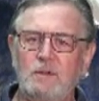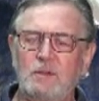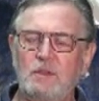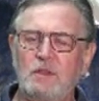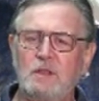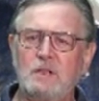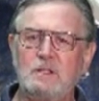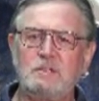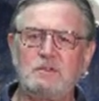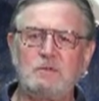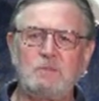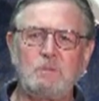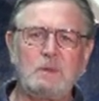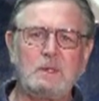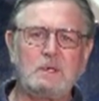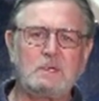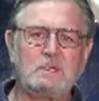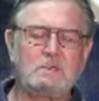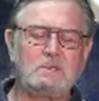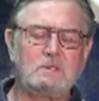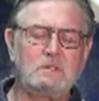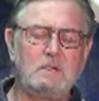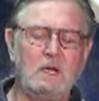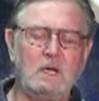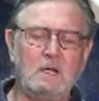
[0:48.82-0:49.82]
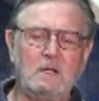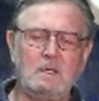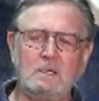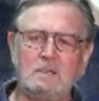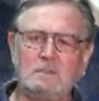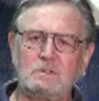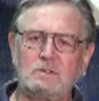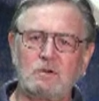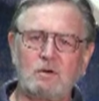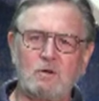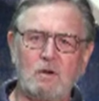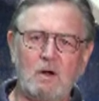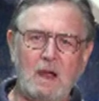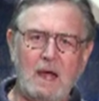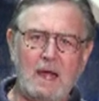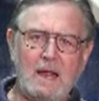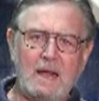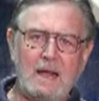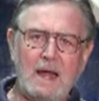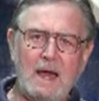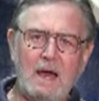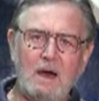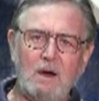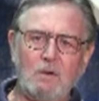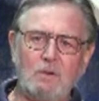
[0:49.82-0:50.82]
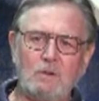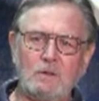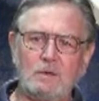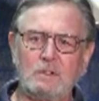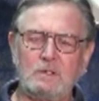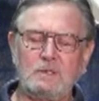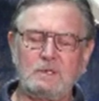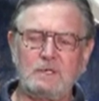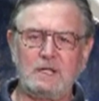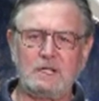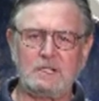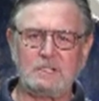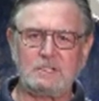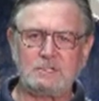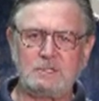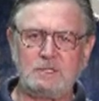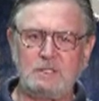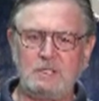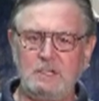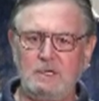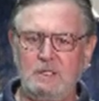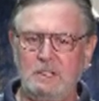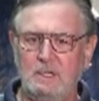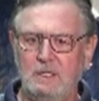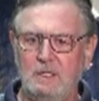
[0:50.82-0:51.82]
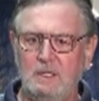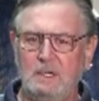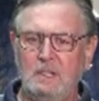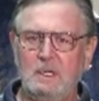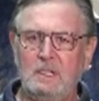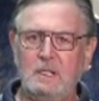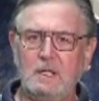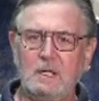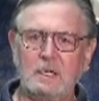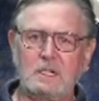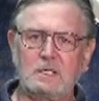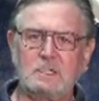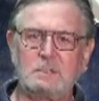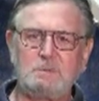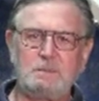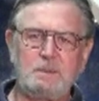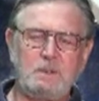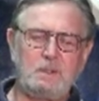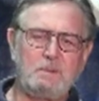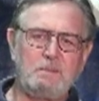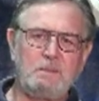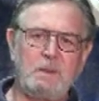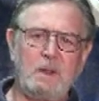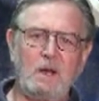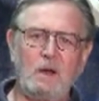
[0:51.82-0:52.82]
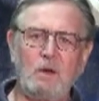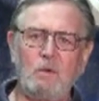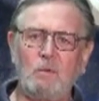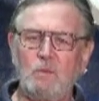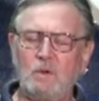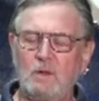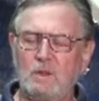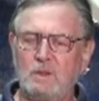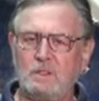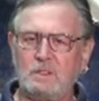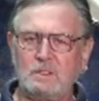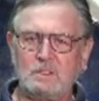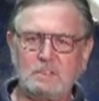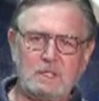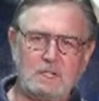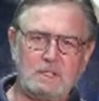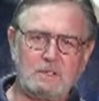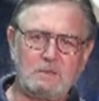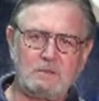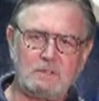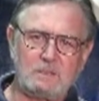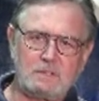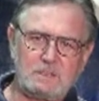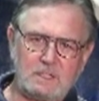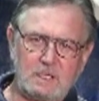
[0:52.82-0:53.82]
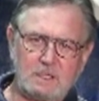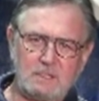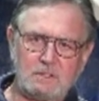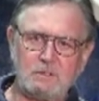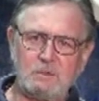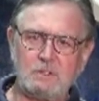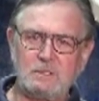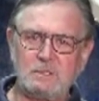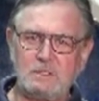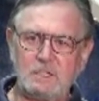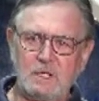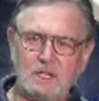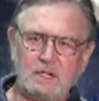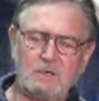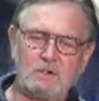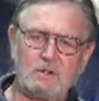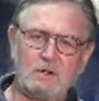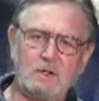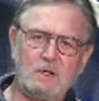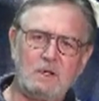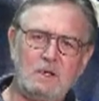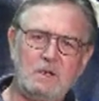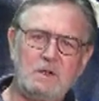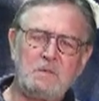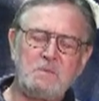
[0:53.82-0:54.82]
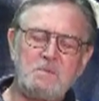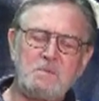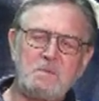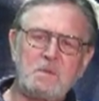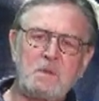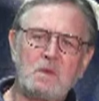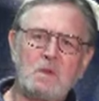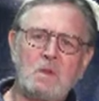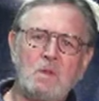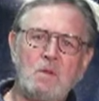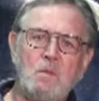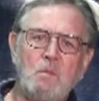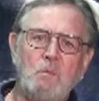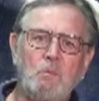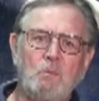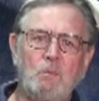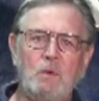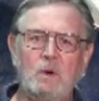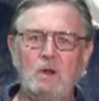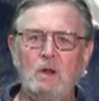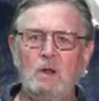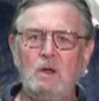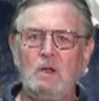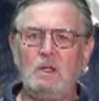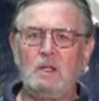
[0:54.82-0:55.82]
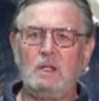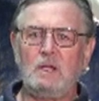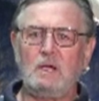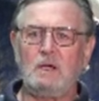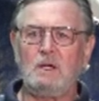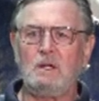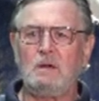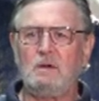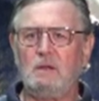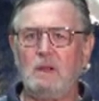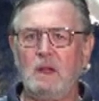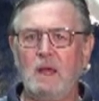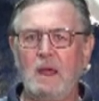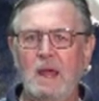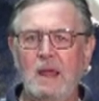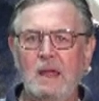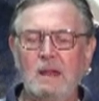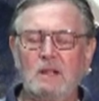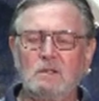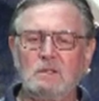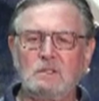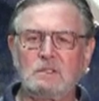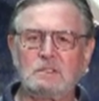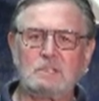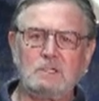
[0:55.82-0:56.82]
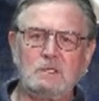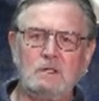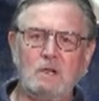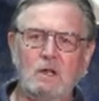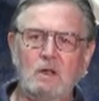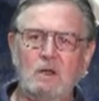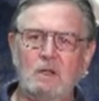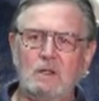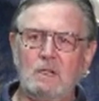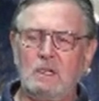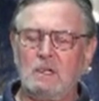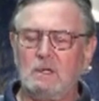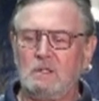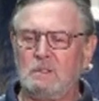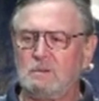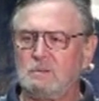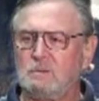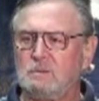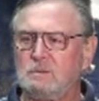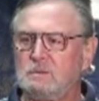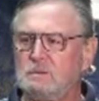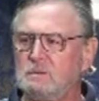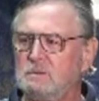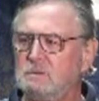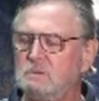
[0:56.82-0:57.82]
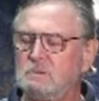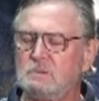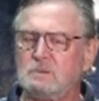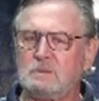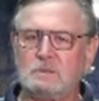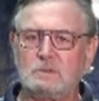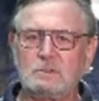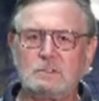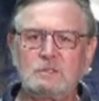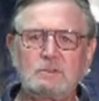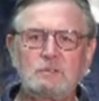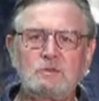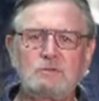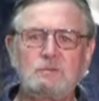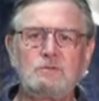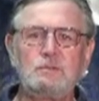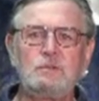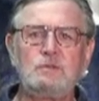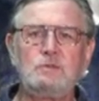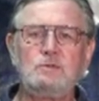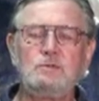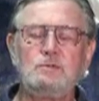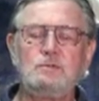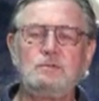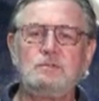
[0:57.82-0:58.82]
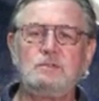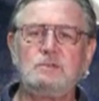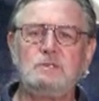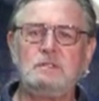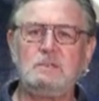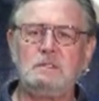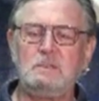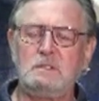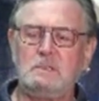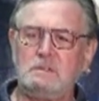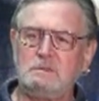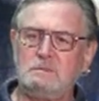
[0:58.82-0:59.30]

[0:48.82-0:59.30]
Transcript: things have been tried out, tested, experimented with, etc., etc., etc. But all the angles and all the screws and